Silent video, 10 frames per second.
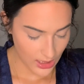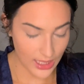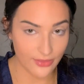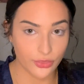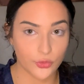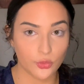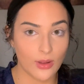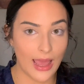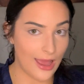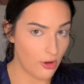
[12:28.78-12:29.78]
And
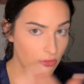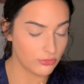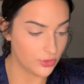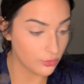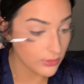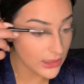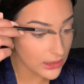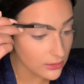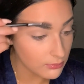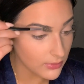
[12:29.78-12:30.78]
throughout
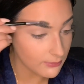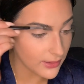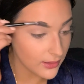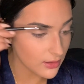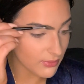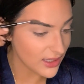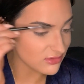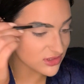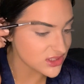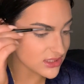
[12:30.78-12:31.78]
doing my makeup, I
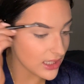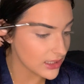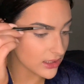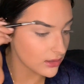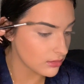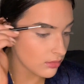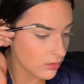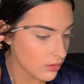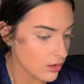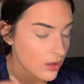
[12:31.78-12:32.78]
will just kind of
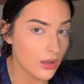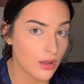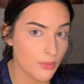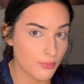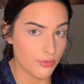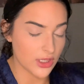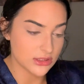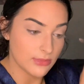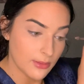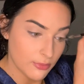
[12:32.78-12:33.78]

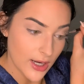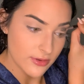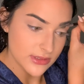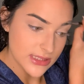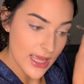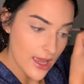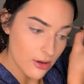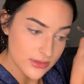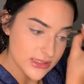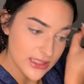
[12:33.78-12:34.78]
brush my brows
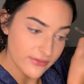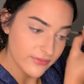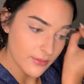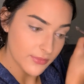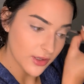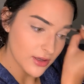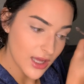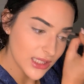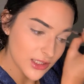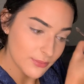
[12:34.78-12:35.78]
out to give them their
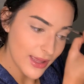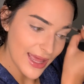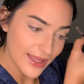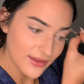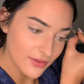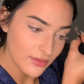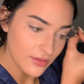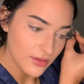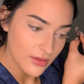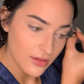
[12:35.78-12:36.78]
color back
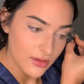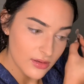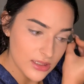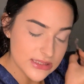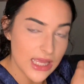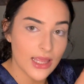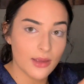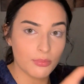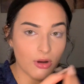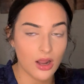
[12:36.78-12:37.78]
because I
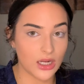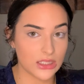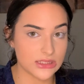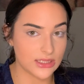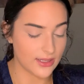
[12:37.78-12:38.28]
get product in